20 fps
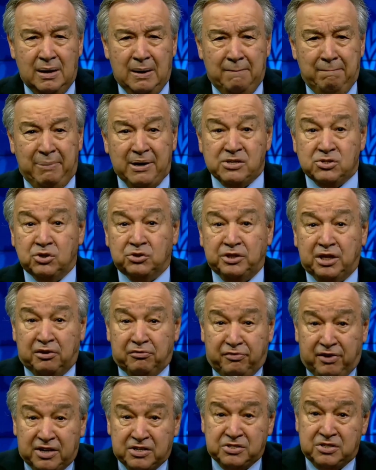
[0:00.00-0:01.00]
based on their
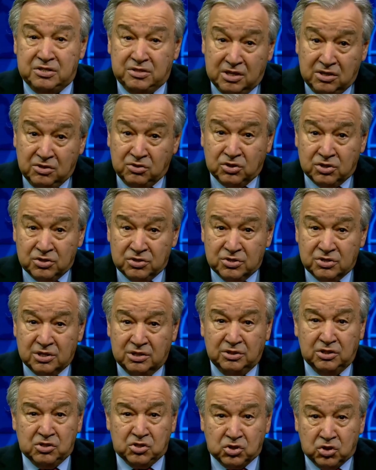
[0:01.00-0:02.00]
vested interests
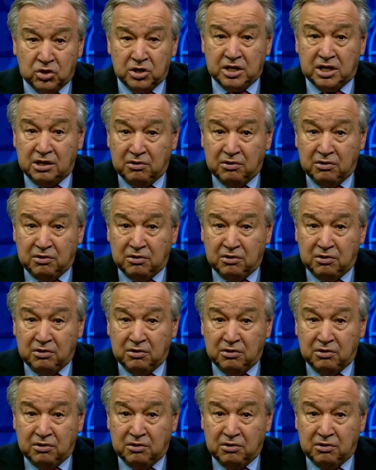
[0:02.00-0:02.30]
and historic